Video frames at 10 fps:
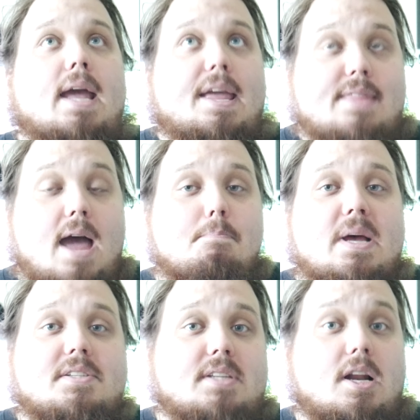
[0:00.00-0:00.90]
And that
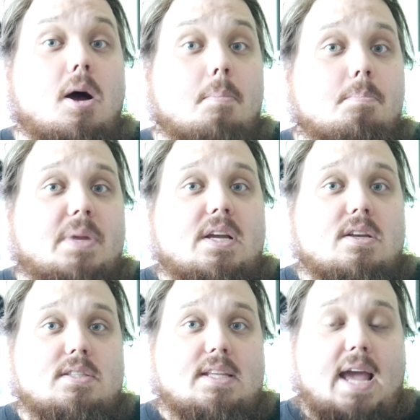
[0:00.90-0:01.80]
messed it up
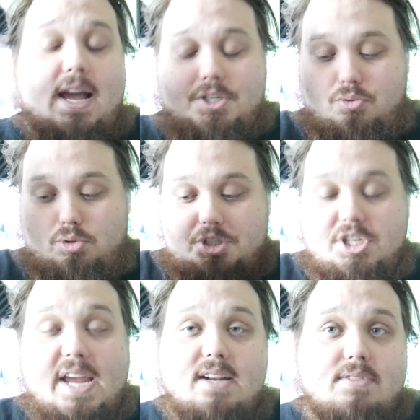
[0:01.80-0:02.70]
because the actual
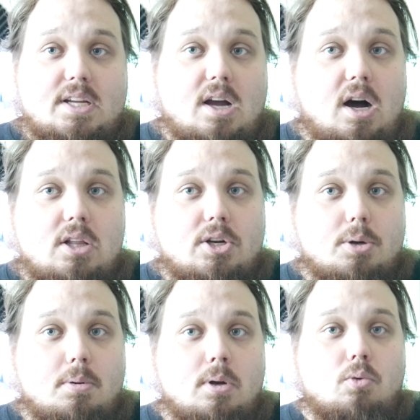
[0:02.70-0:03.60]
shade of the
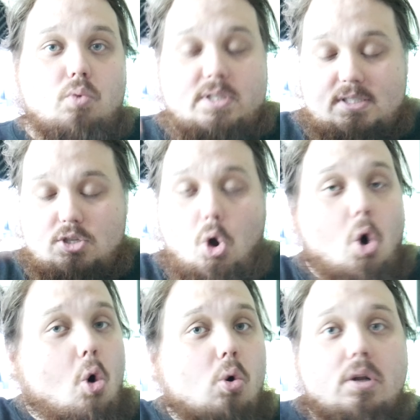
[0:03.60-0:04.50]
color was
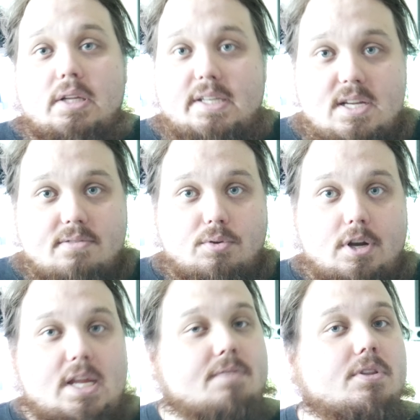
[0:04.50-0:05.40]
totally
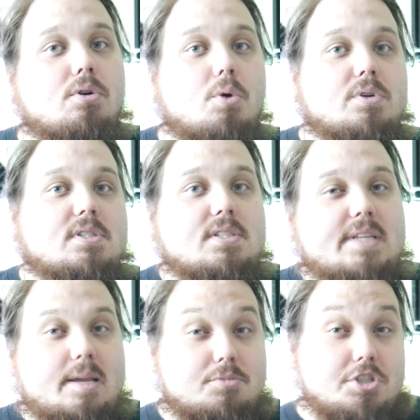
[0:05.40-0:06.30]
different. Even though it was the
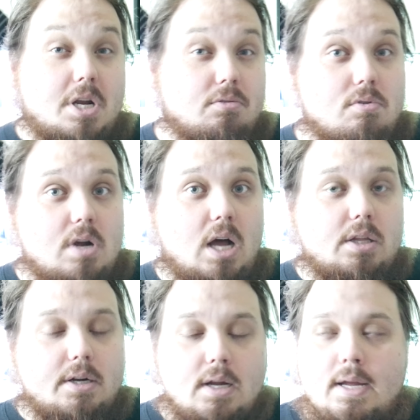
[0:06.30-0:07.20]
same general
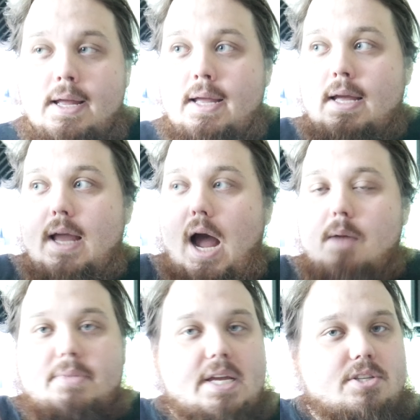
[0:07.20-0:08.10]
color,
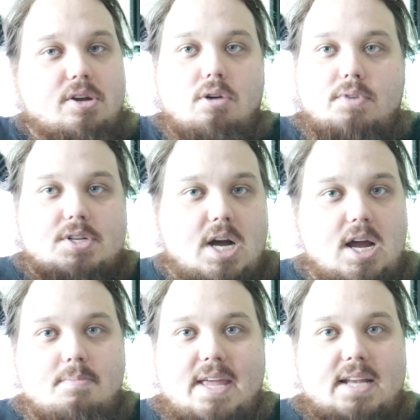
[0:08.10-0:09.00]
I'm guessing over
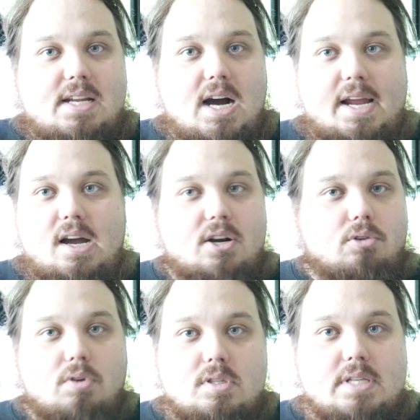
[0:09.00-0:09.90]
time that dye kind
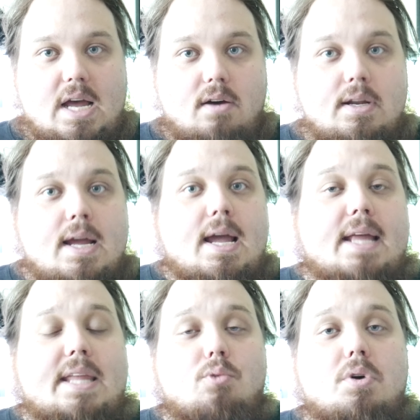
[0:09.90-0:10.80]
of runs out
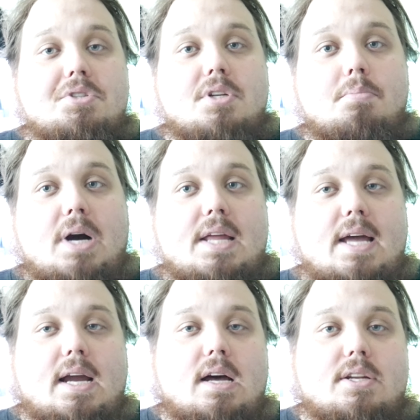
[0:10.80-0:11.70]
and they want you to buy
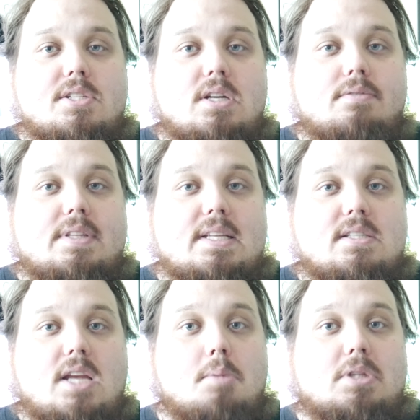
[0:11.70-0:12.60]
that kind of stuff in the
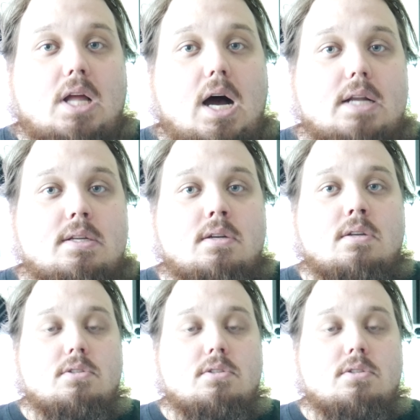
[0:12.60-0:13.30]
same lot.